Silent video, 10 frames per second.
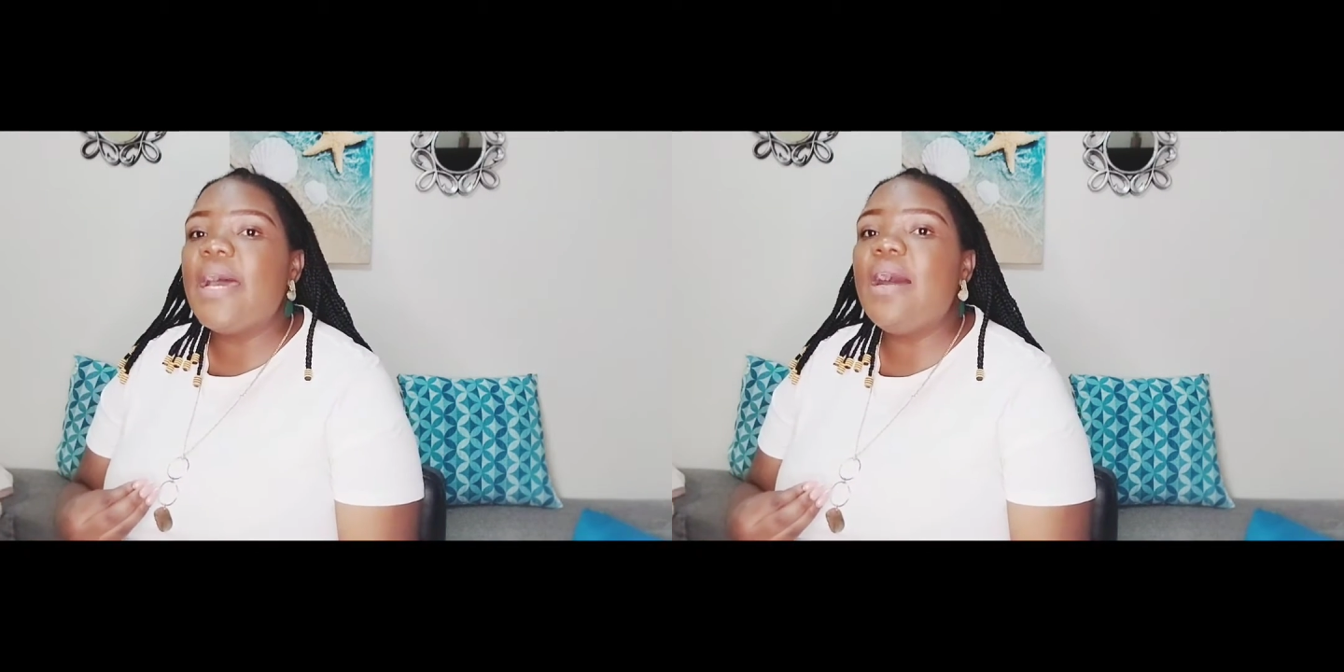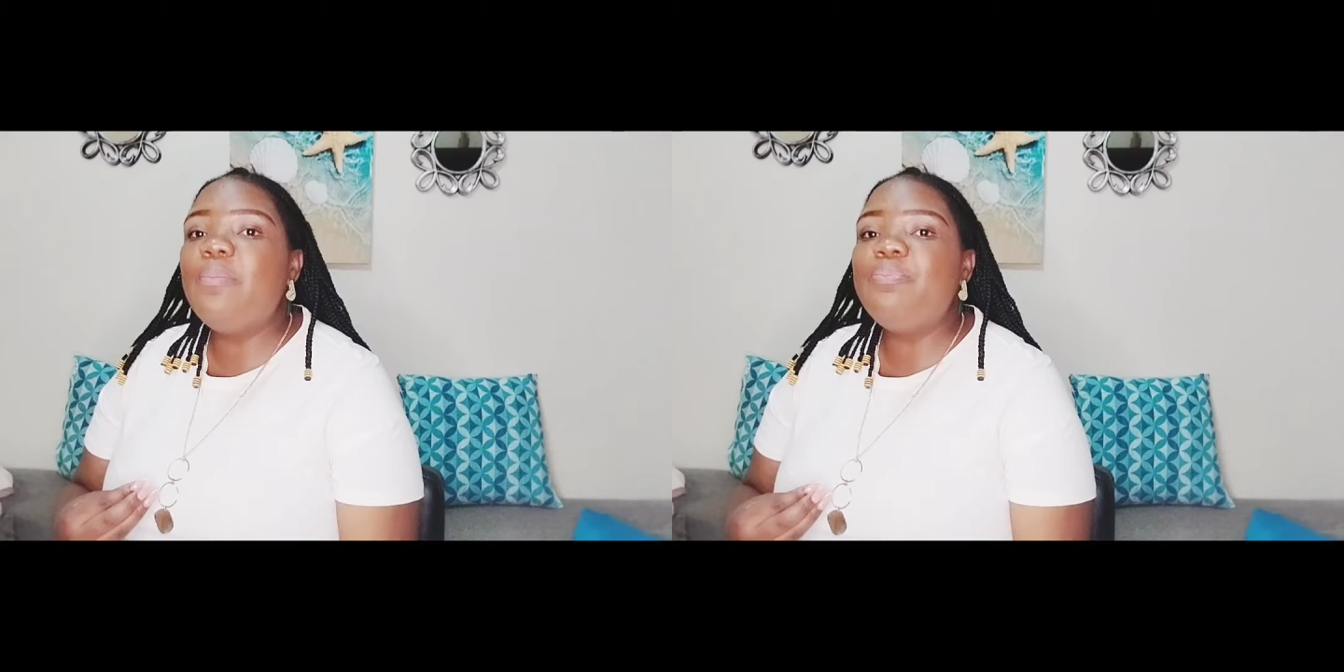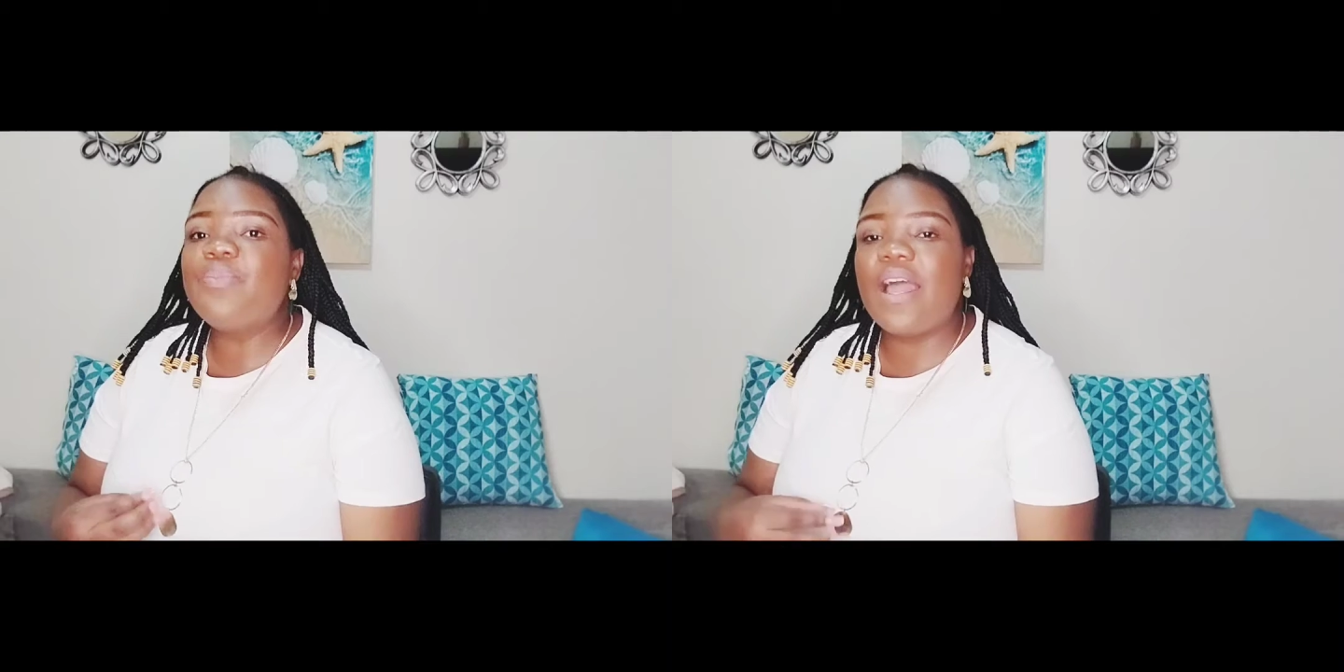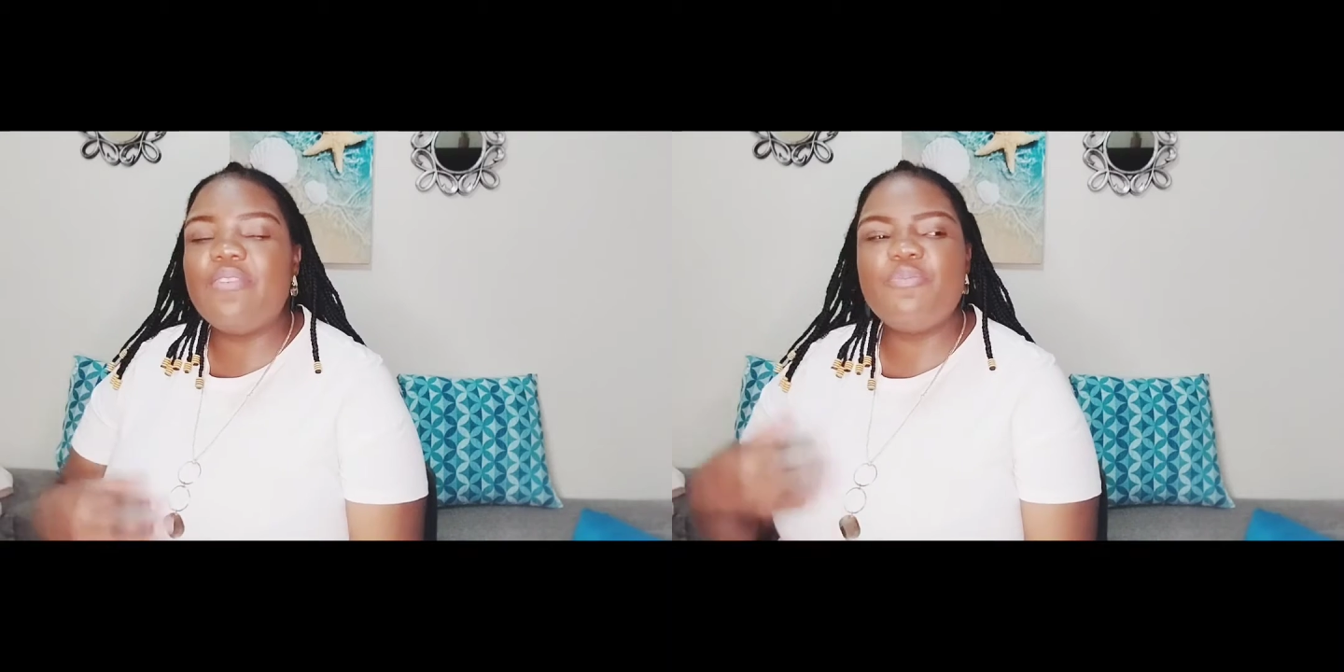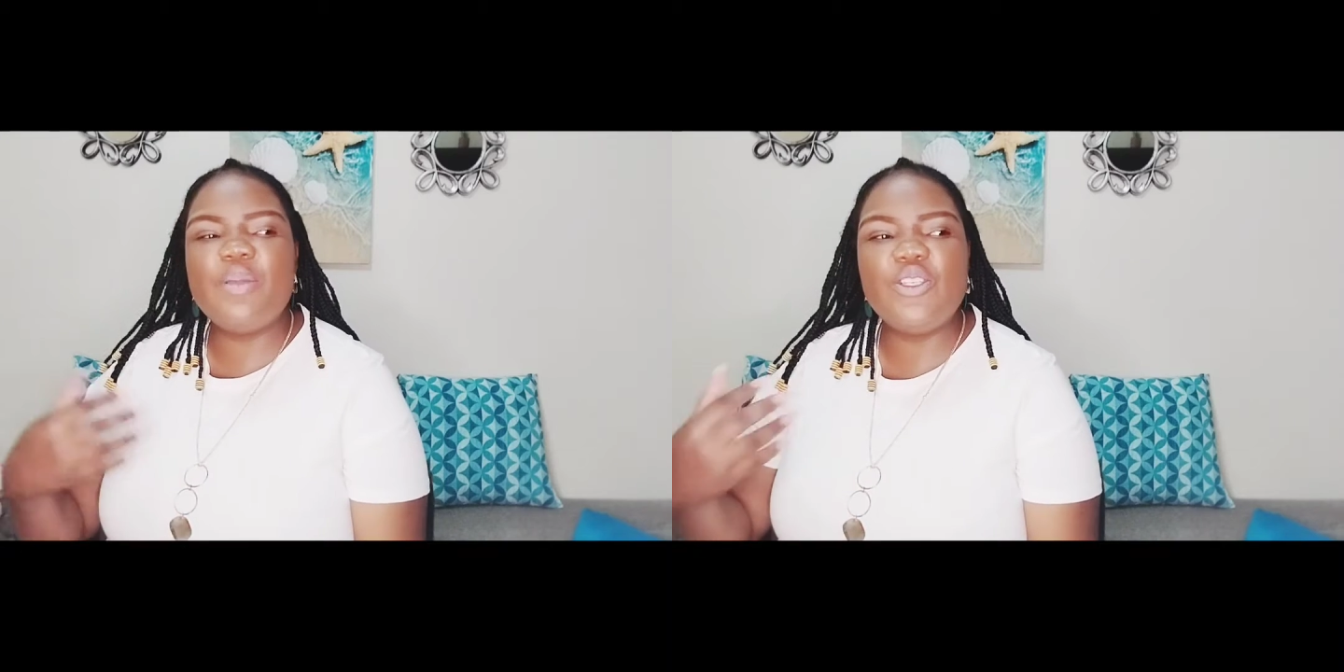Um,
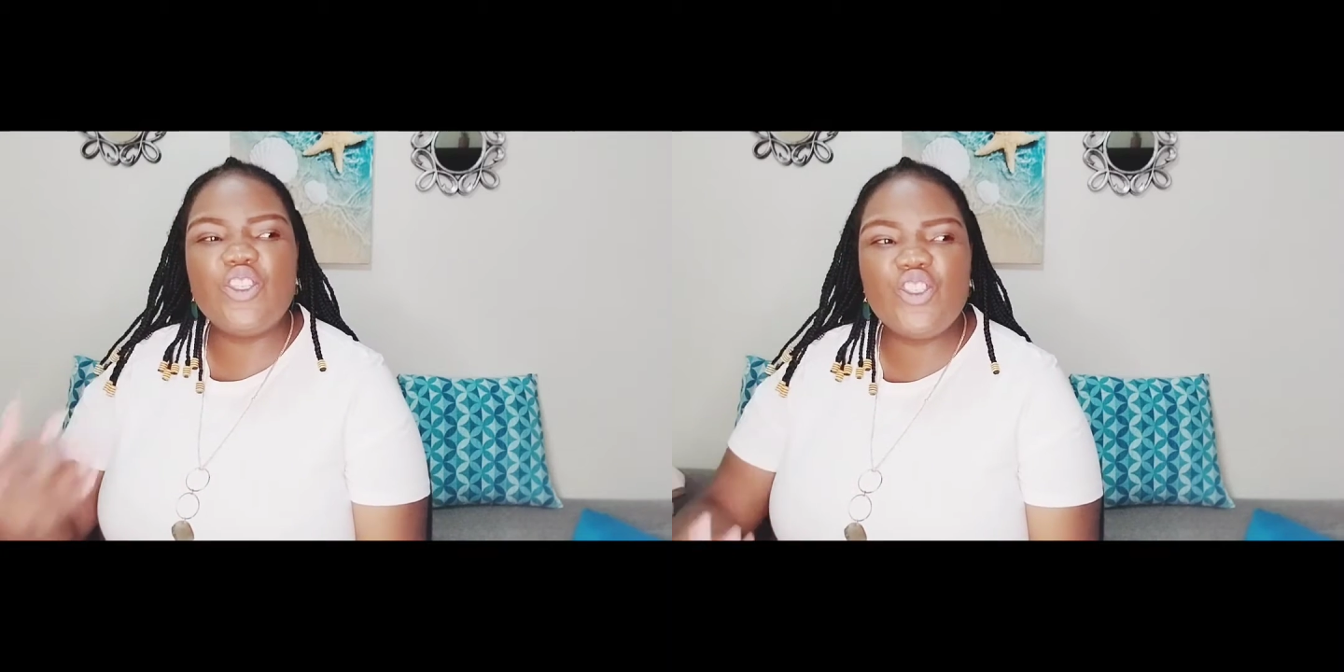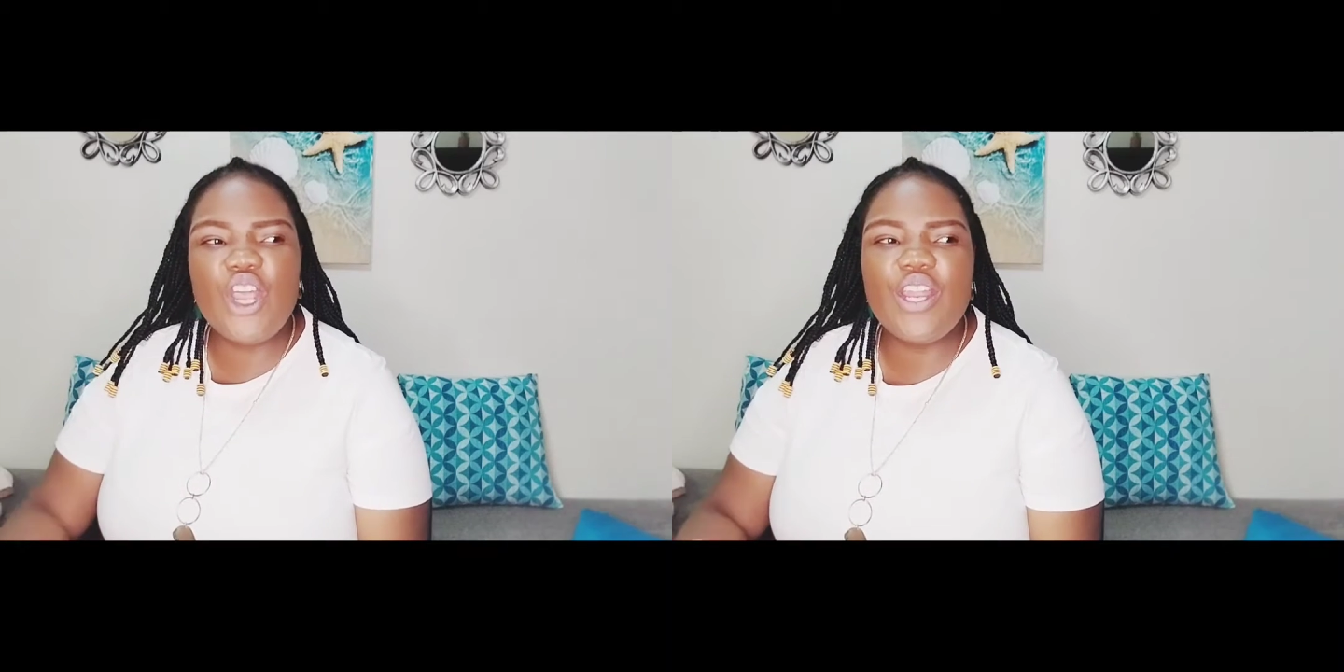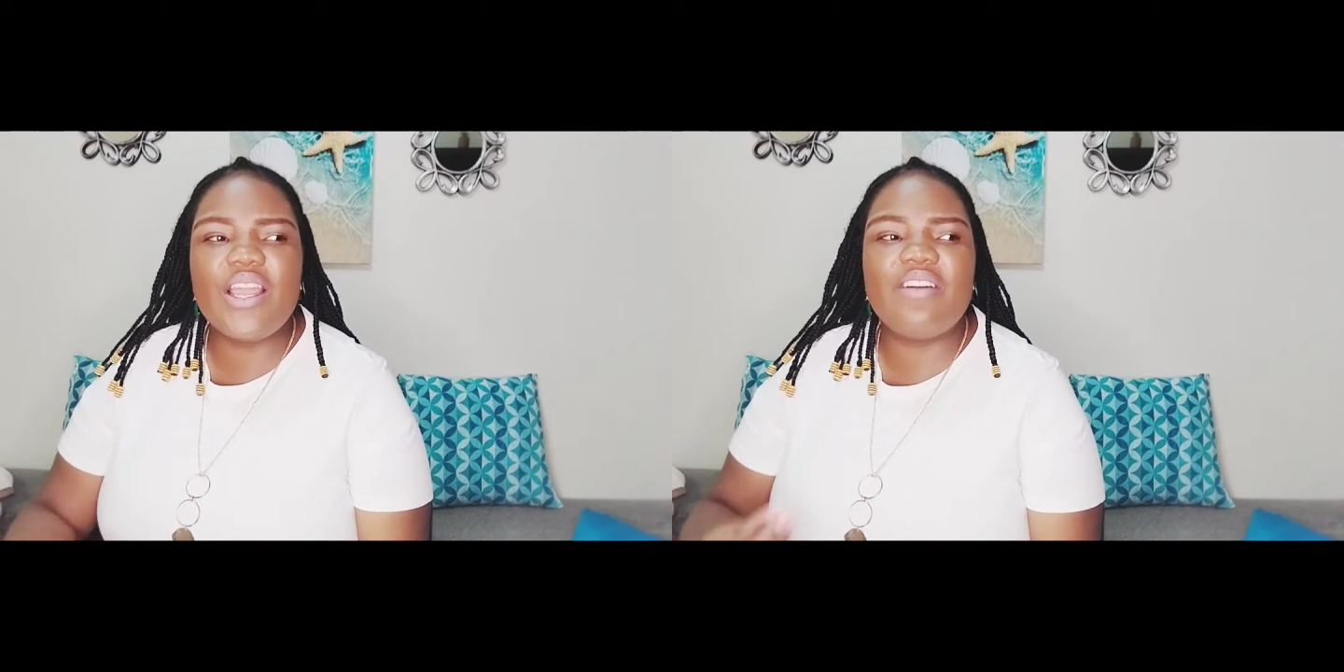I've been sharing,